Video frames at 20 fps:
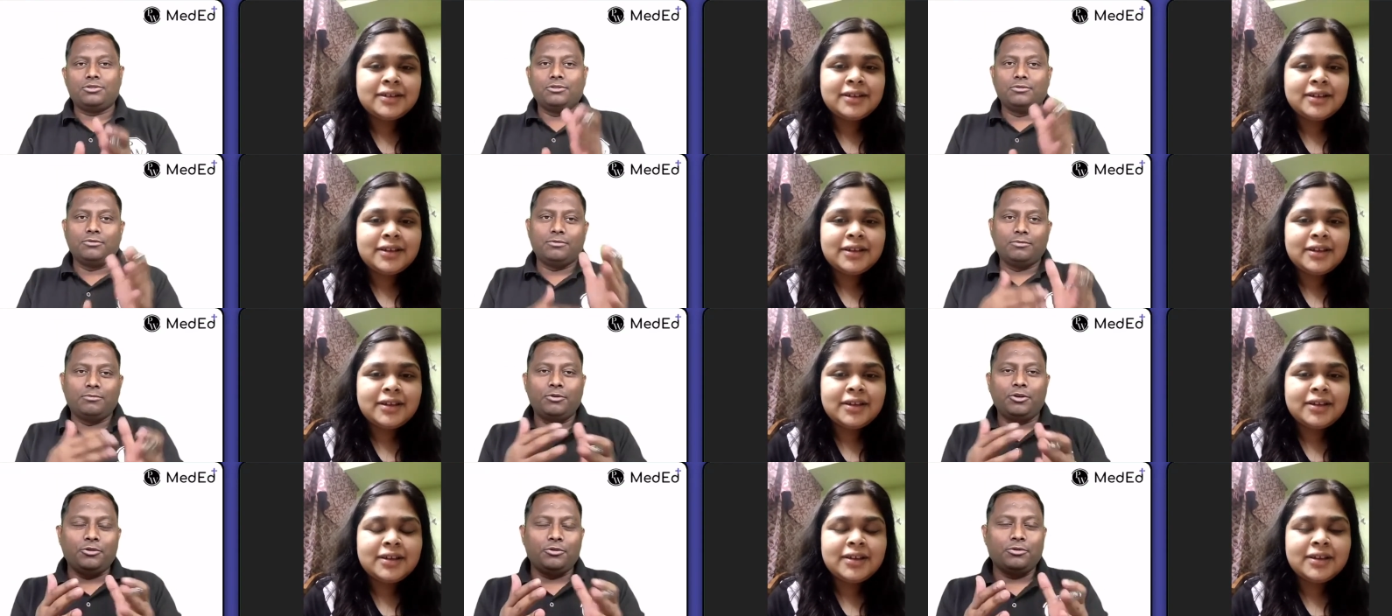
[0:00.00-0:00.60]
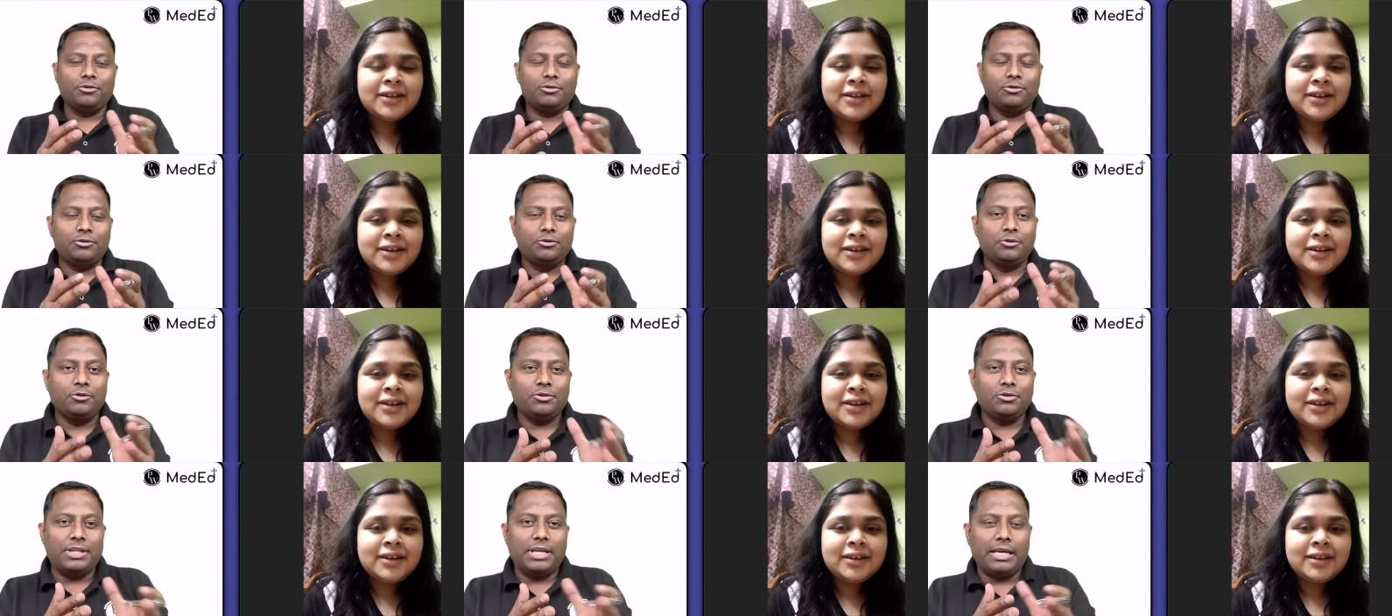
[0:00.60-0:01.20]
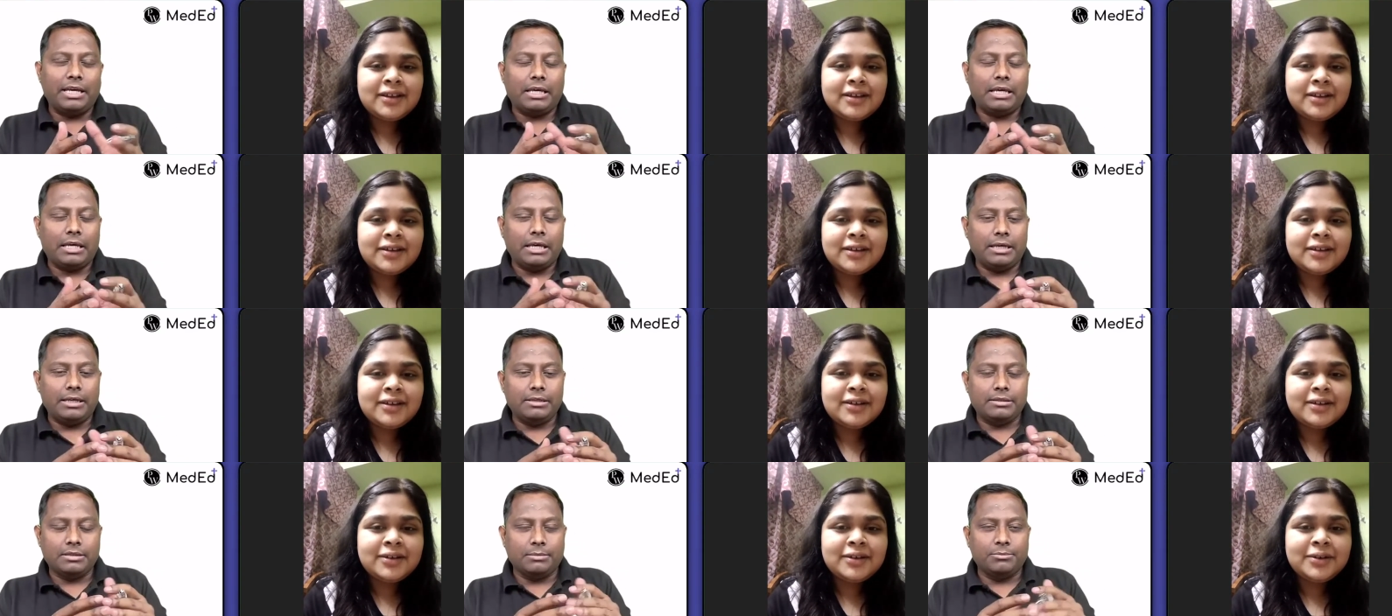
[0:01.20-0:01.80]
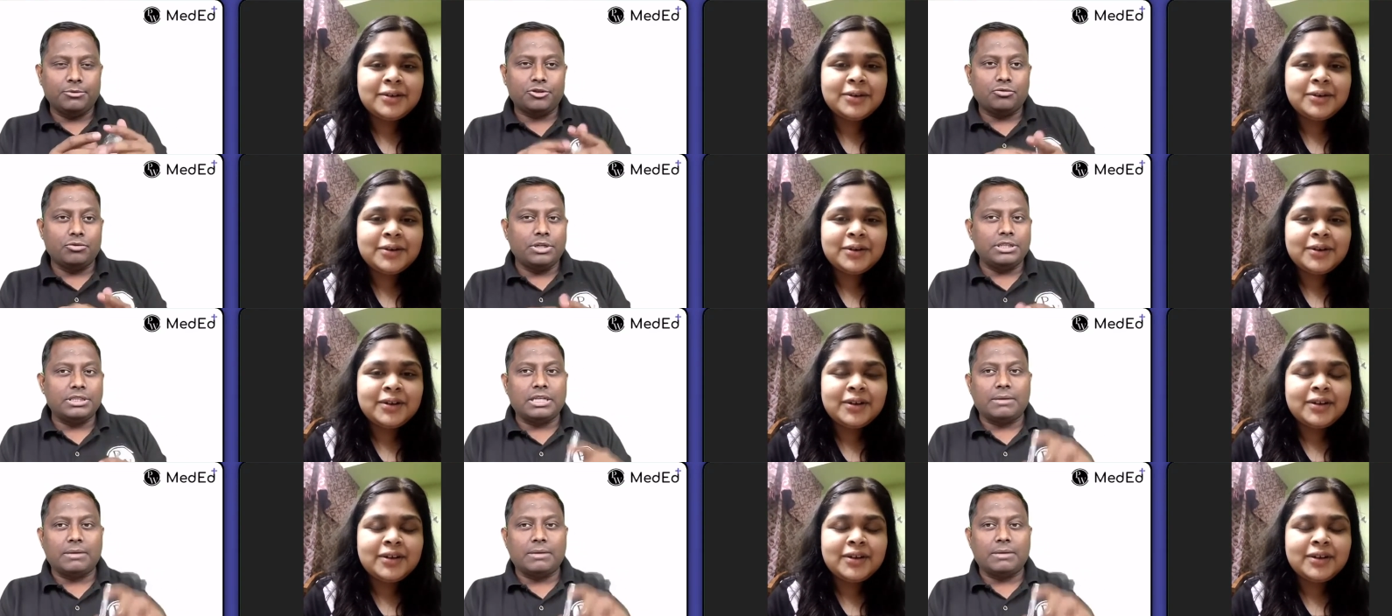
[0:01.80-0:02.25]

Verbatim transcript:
Speaker 1: So would you do you think ki some students